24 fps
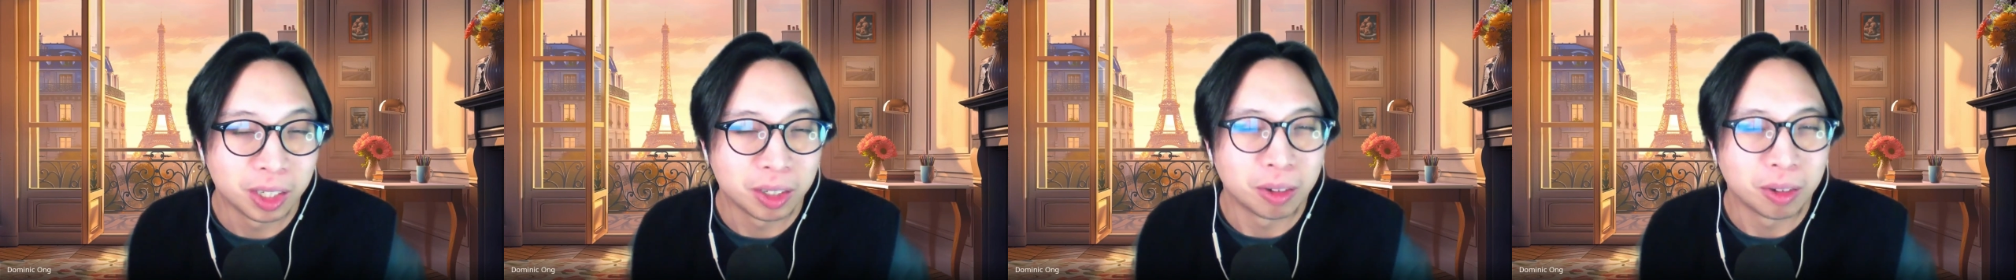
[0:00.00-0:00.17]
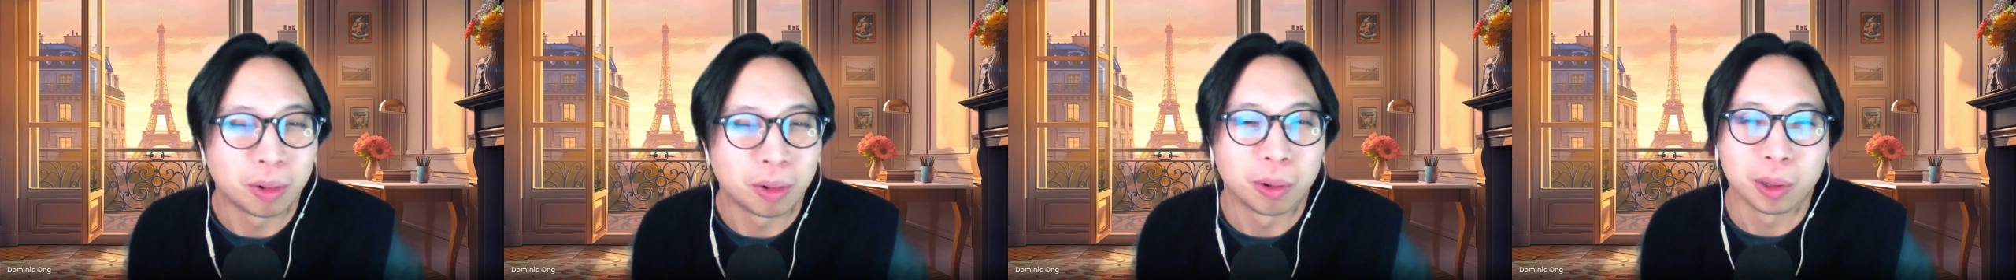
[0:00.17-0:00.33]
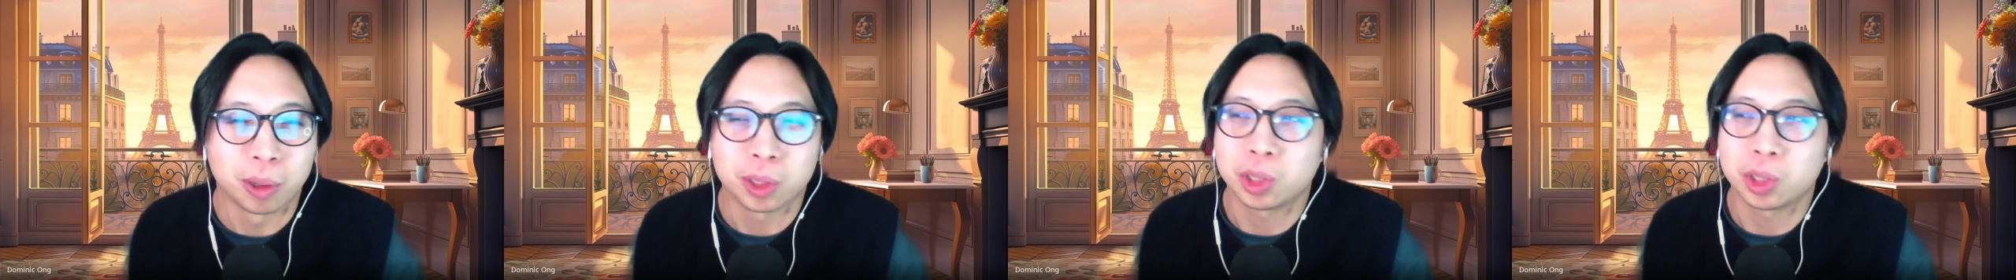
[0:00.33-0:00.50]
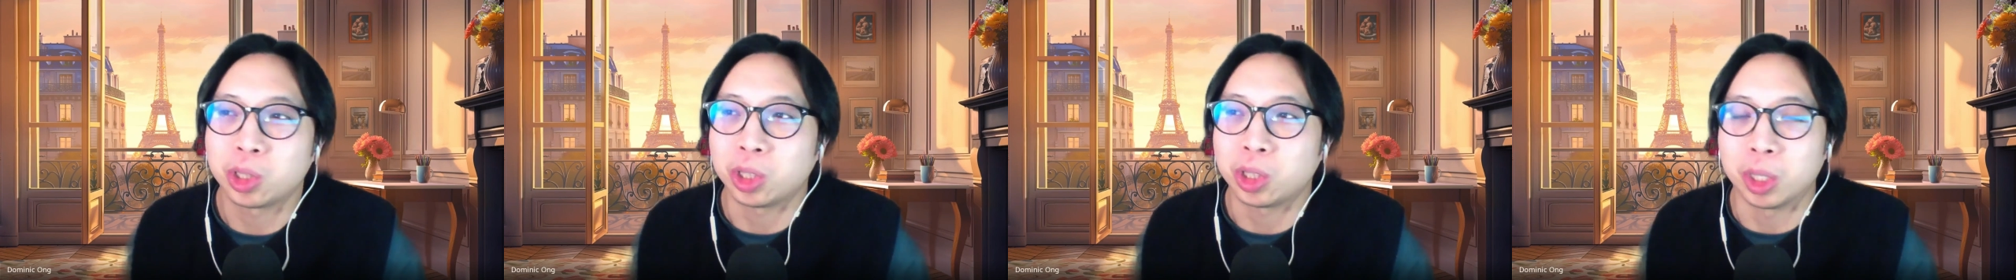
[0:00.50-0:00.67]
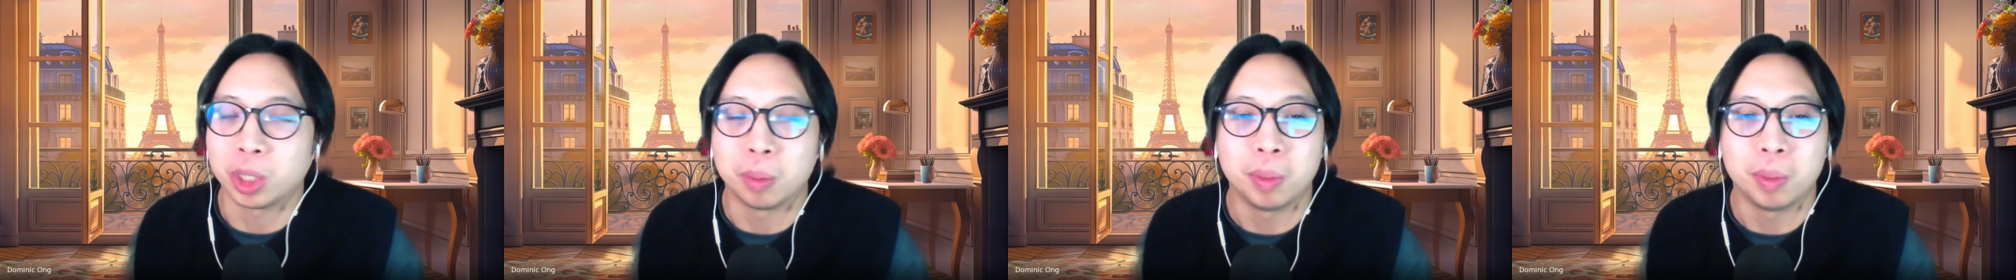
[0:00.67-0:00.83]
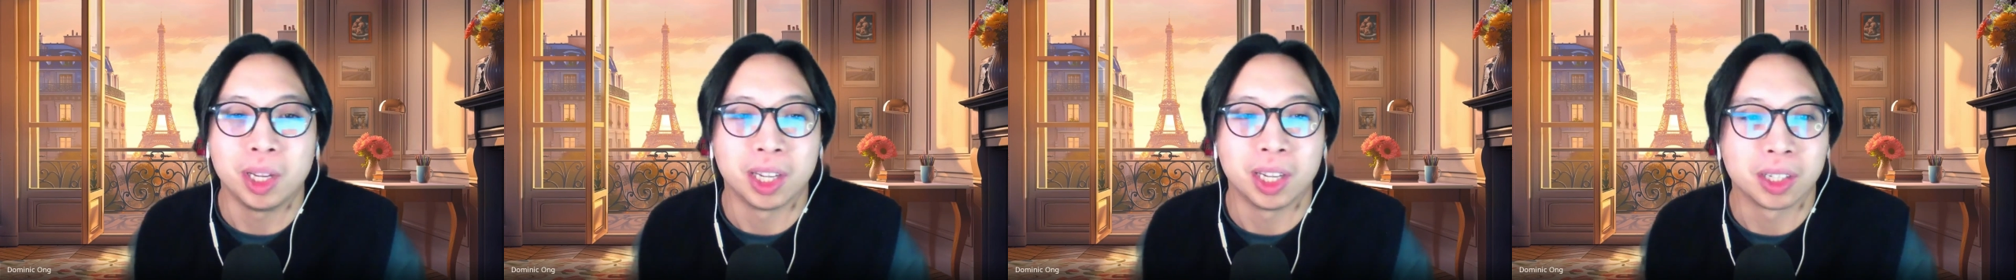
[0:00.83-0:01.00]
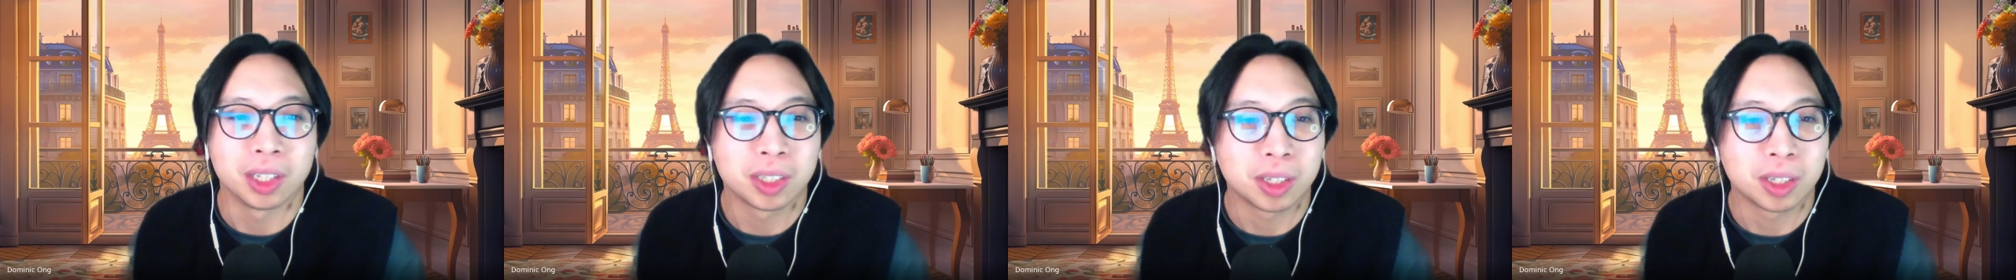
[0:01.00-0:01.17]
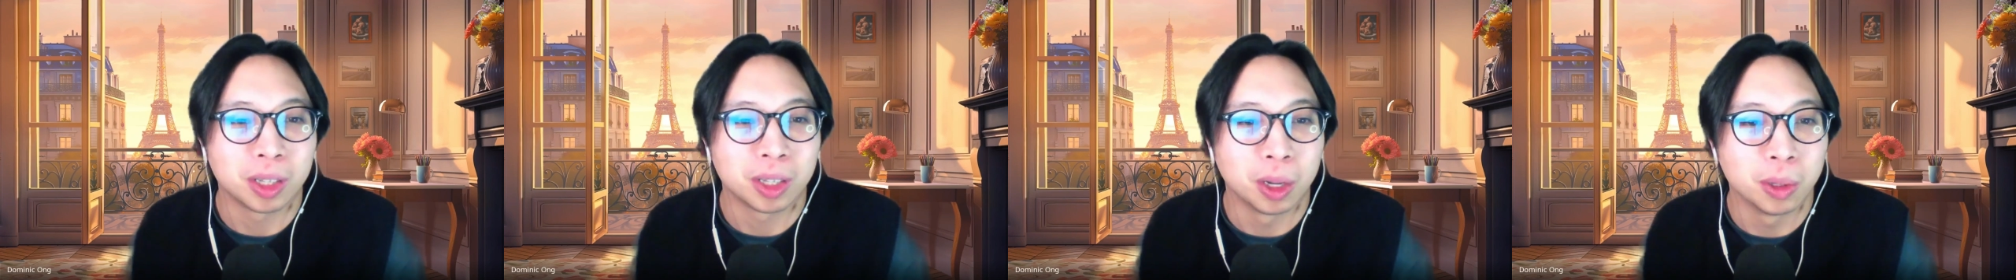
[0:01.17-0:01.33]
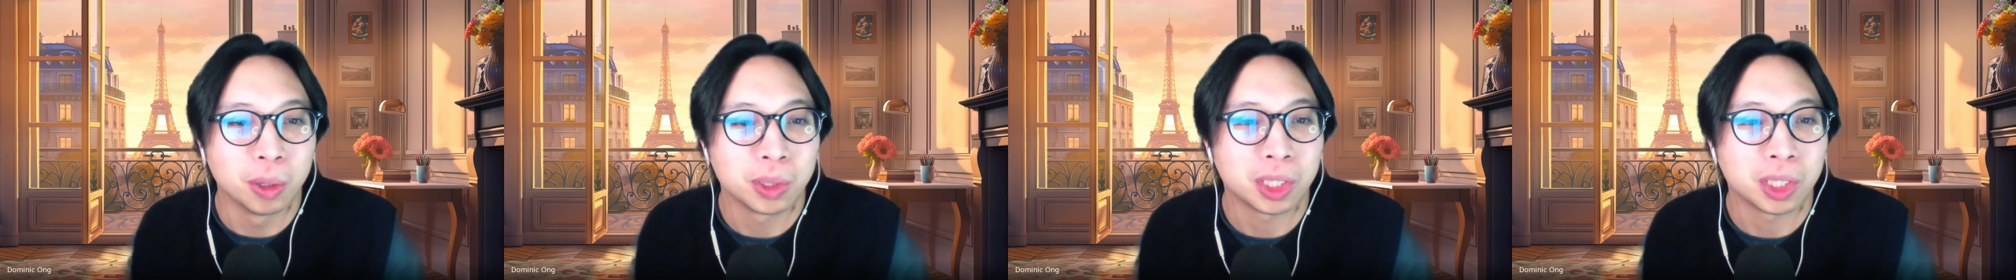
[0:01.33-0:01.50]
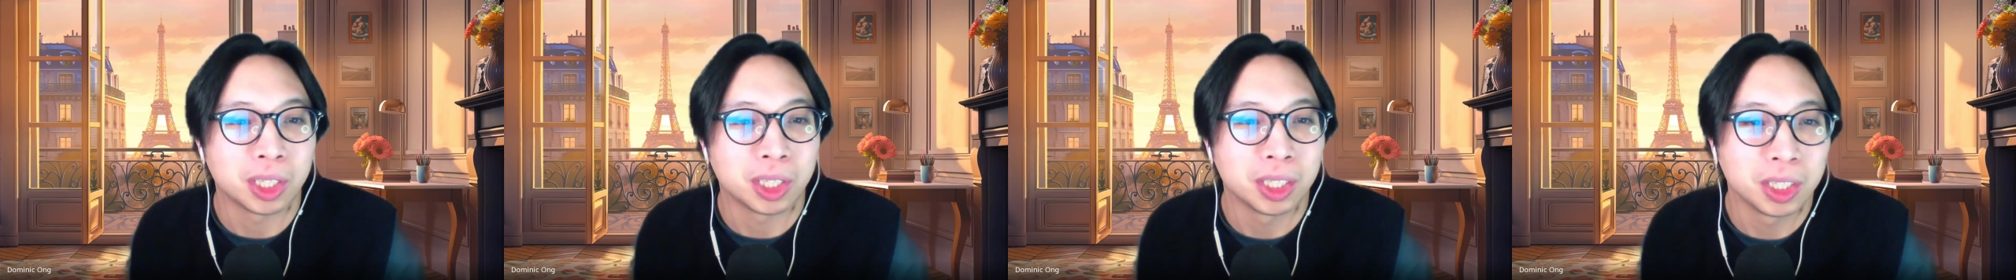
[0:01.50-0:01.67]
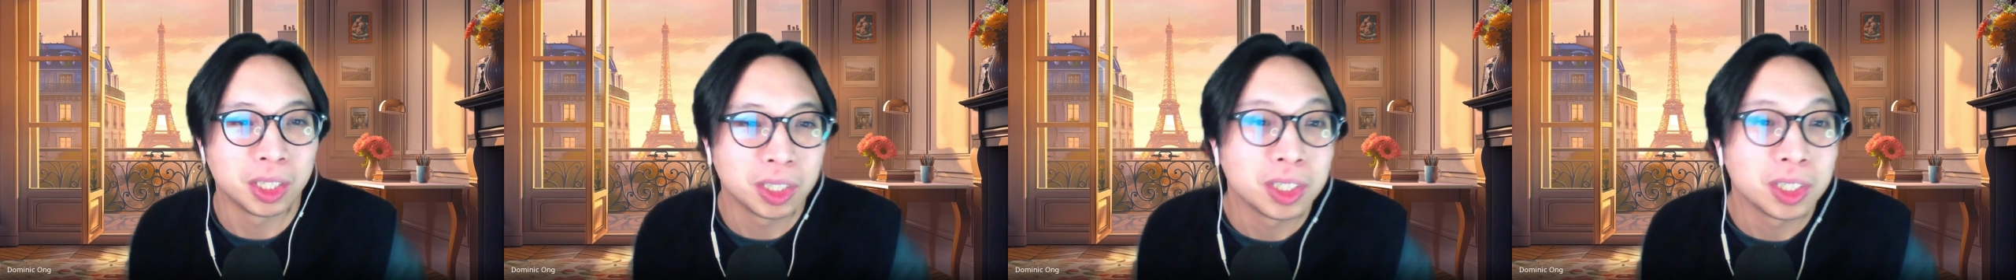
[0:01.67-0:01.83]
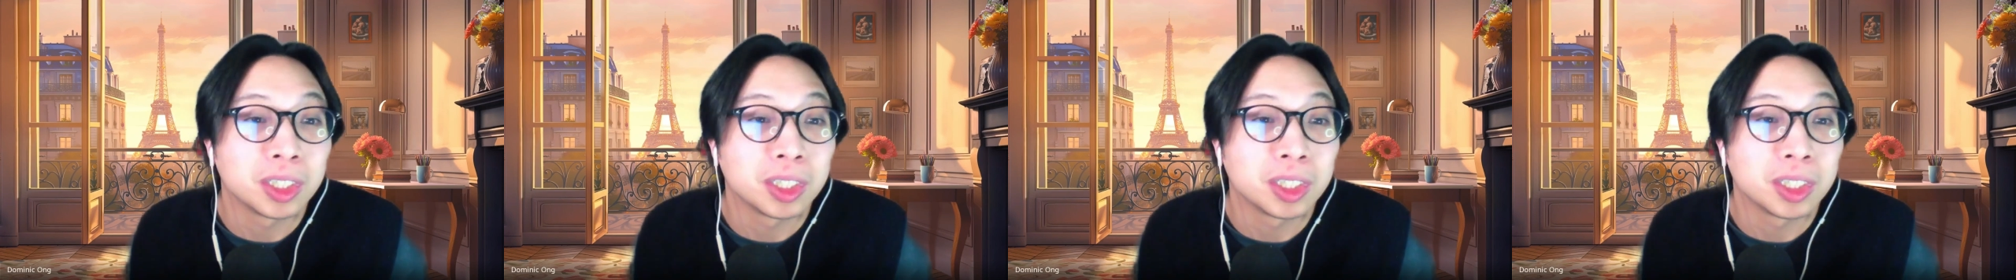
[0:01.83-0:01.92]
or it should be as close as